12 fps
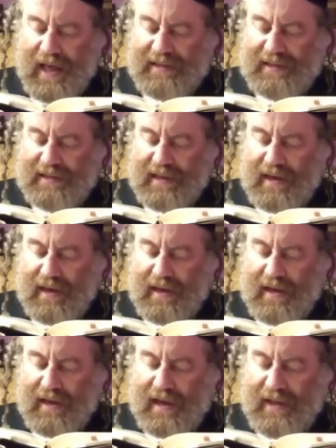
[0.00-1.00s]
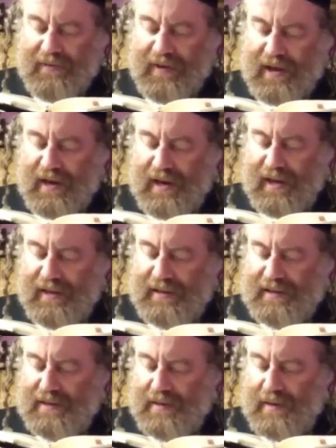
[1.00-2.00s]
At, uh, at very
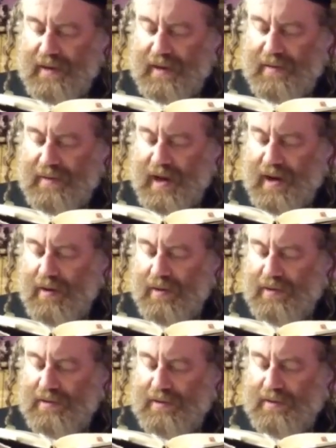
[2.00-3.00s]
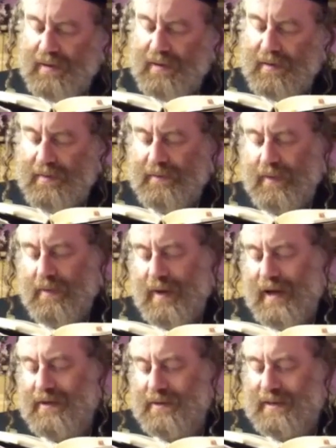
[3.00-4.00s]
least, uh, we are also uh,
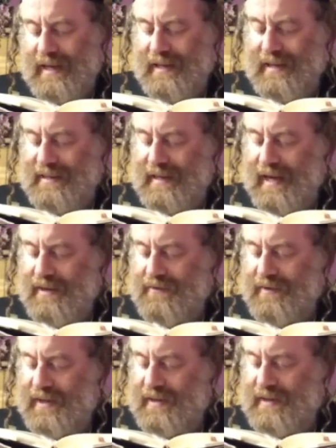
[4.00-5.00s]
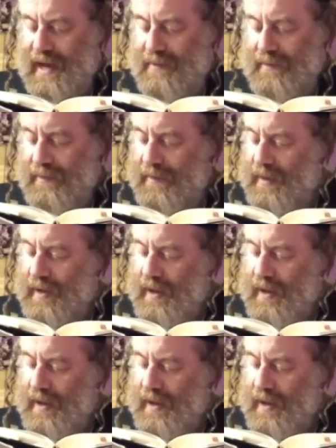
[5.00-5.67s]
we have to set aside fixed time,